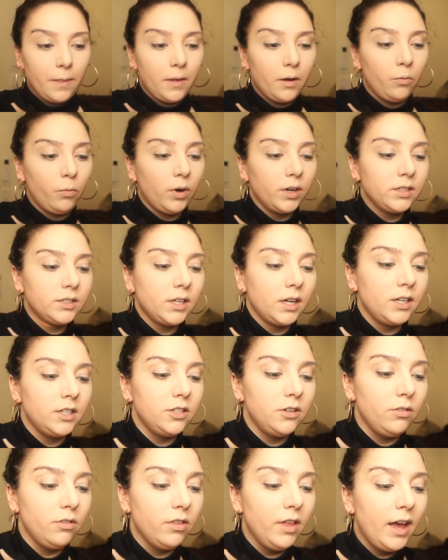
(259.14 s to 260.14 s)
And then once I
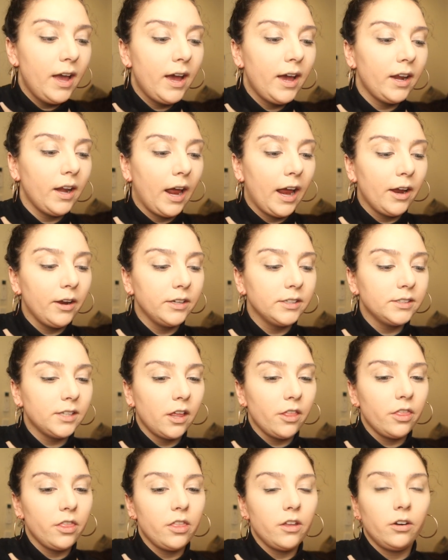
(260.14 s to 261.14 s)
do that, I
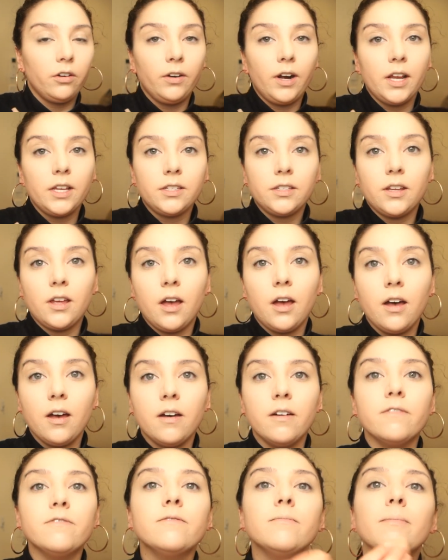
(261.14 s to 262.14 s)
set the rest
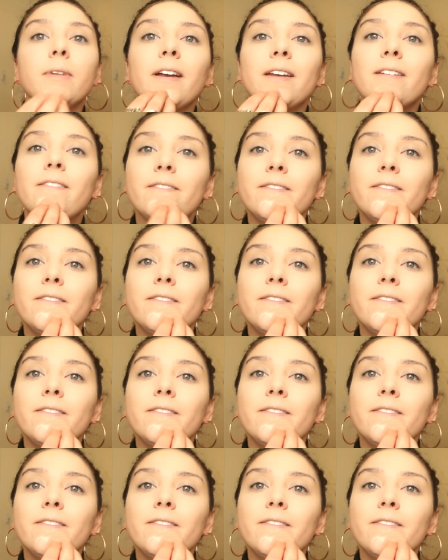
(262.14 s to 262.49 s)
of my